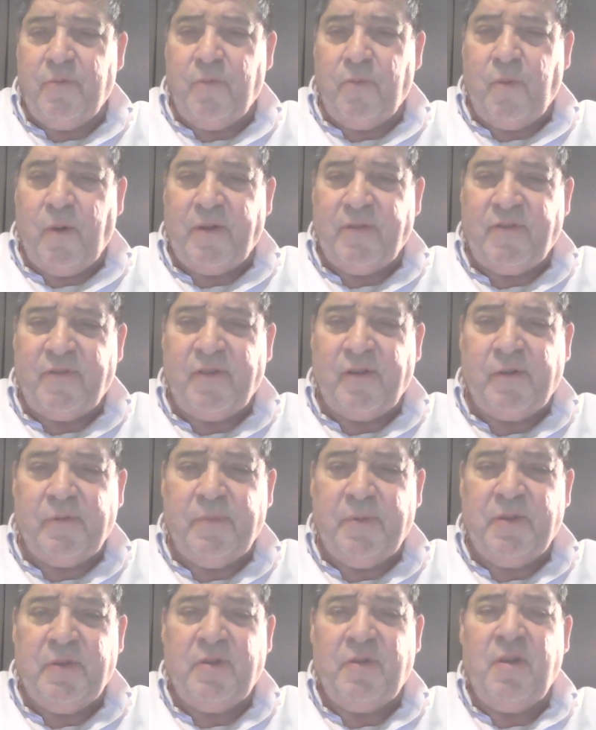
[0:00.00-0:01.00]
white
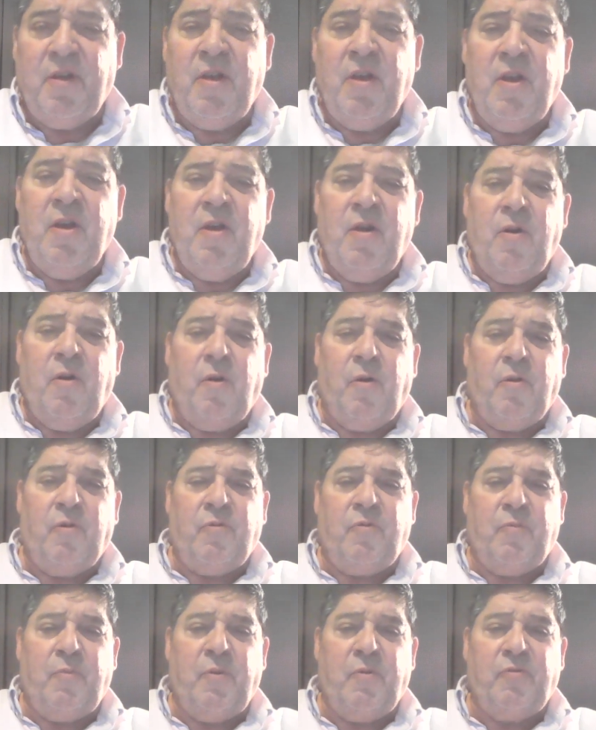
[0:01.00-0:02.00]
settlements
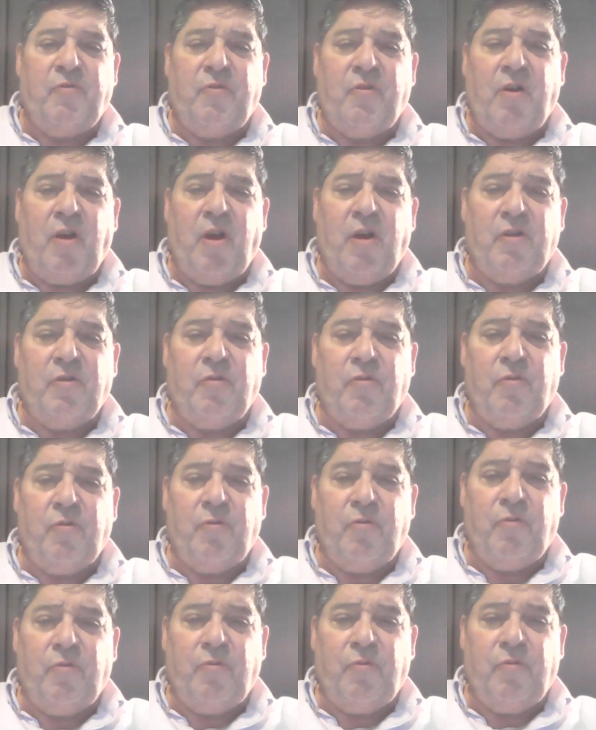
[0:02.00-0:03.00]
are supposed to
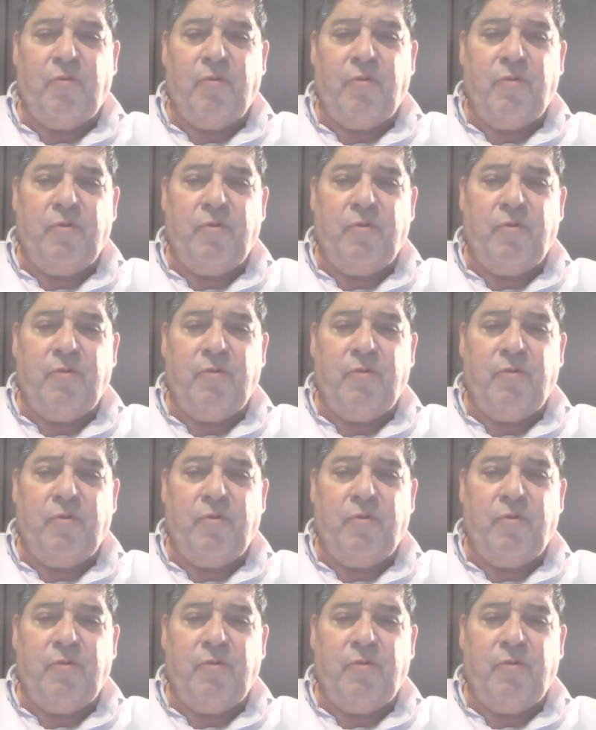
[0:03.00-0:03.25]
conquer